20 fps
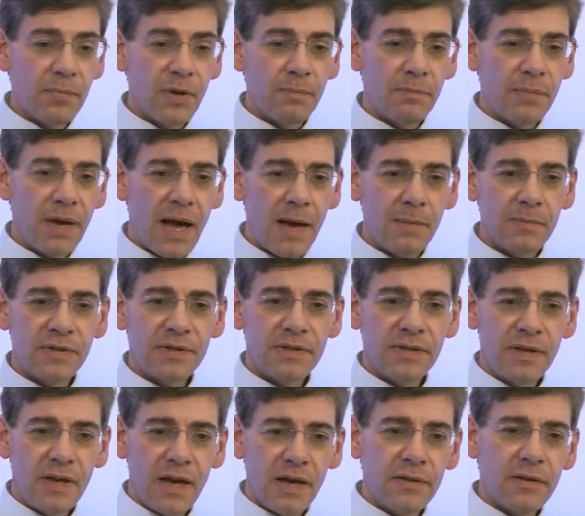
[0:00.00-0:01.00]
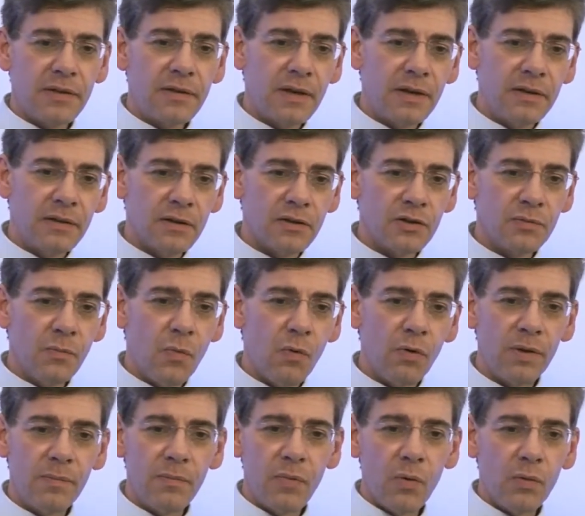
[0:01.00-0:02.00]
But perhaps the other thing that's
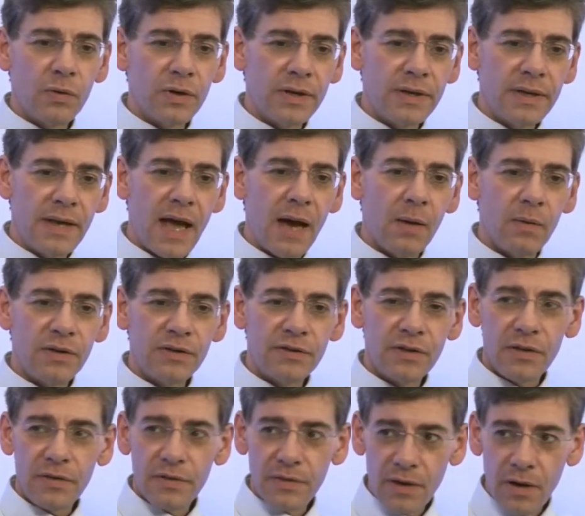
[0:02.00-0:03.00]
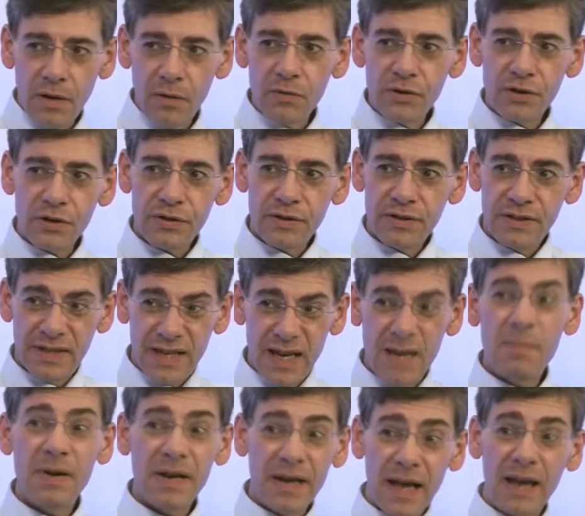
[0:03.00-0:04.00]
more important now is that those
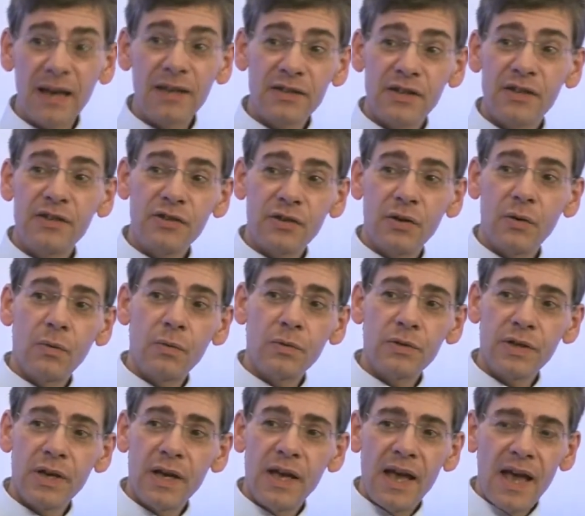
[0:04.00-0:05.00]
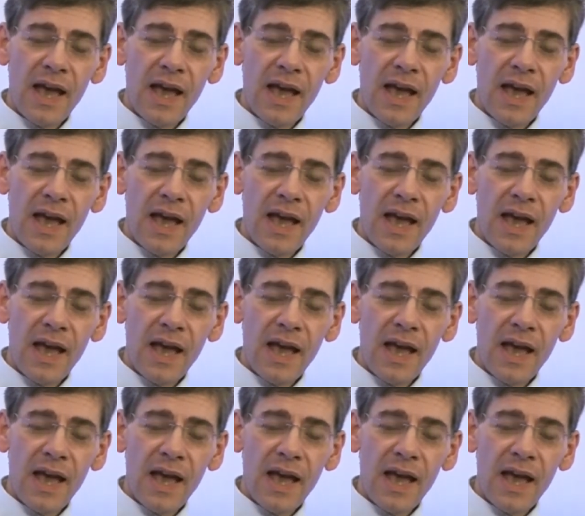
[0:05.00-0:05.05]
deep analysis tools